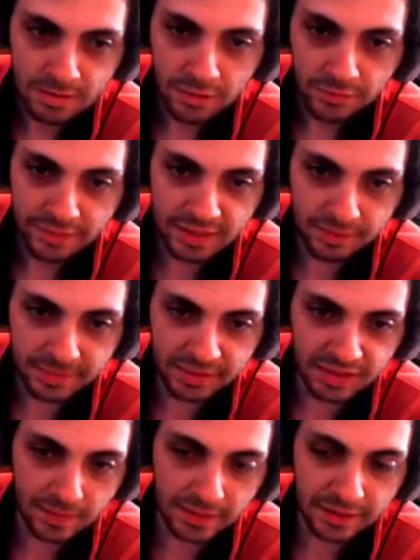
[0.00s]
They committed
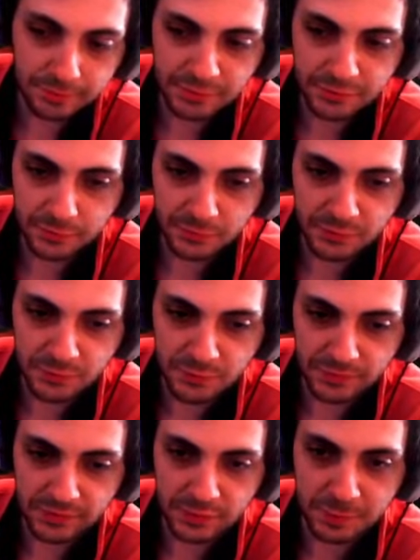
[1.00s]
a lot of resources for
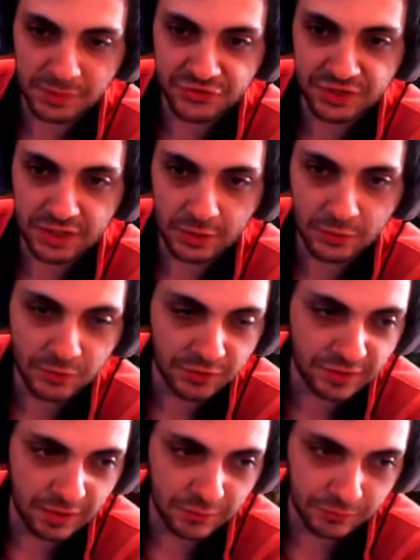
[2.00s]
this, but she is on
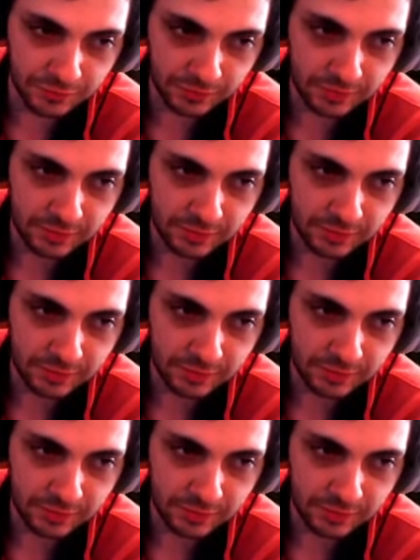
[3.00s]
death hook.